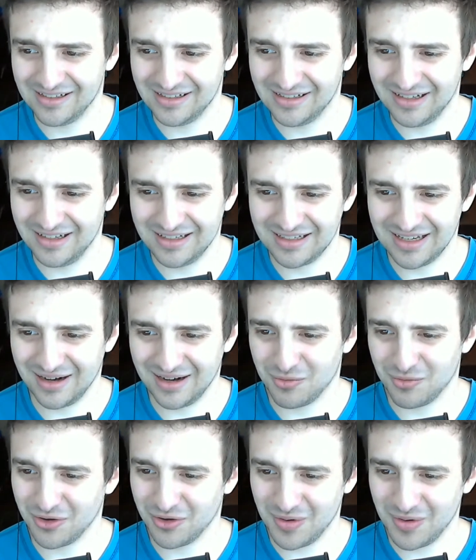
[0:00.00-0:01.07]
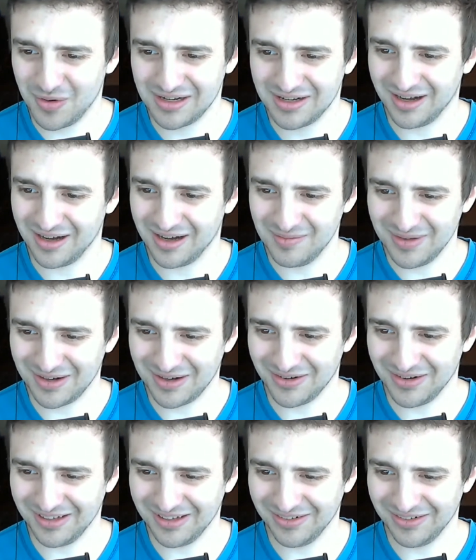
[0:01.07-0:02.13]
is that worth my time? Like,
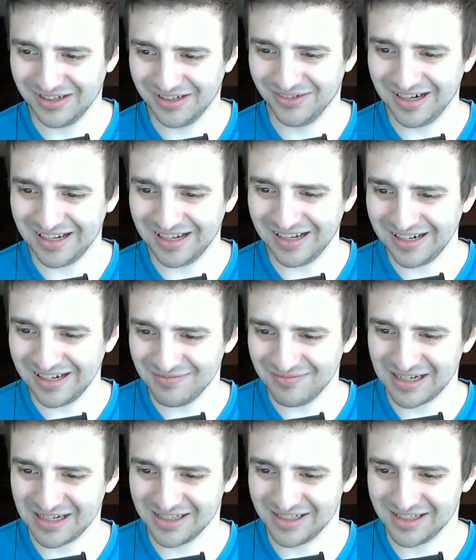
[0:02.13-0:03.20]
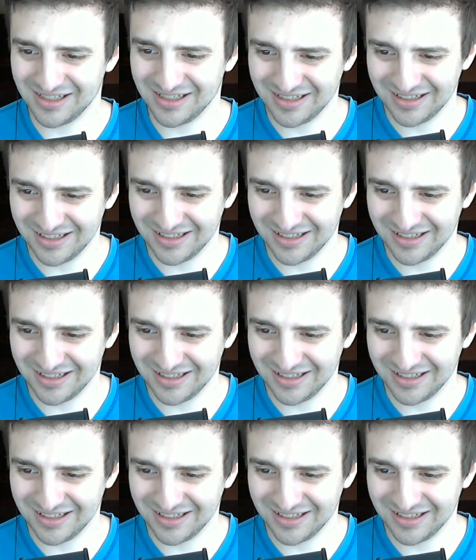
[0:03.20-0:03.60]
really reading it? Because